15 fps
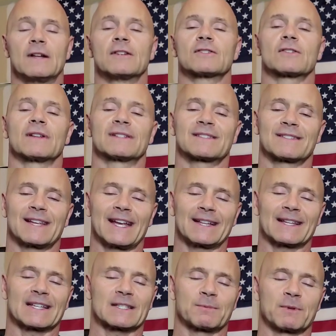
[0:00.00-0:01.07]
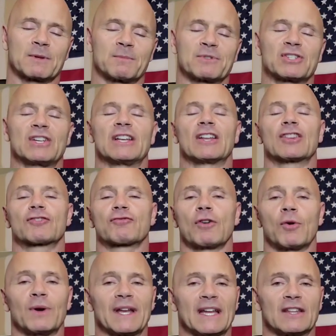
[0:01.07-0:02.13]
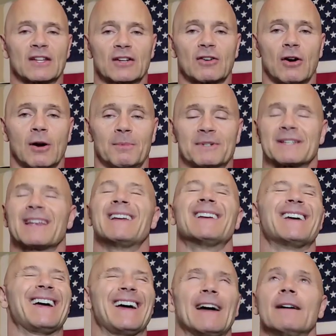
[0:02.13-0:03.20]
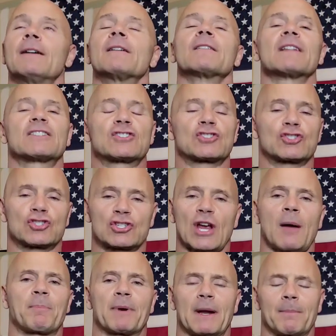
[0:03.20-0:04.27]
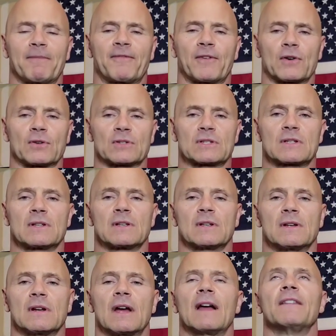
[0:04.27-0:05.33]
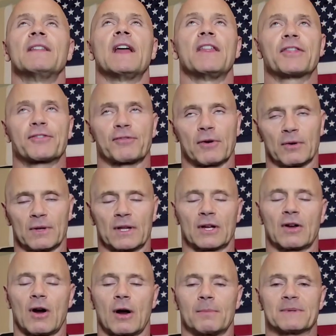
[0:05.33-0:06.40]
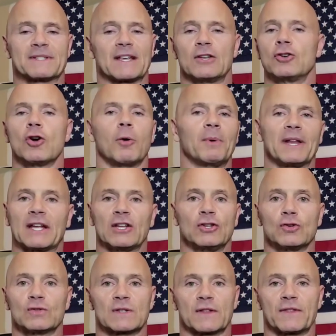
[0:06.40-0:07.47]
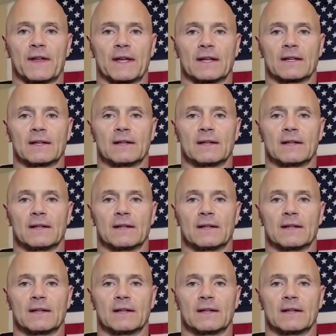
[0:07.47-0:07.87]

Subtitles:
So let's take that Smith machine and throw it in the garbage. Let's chop it up first and then throw it in the garbage. Nobody can use the thing.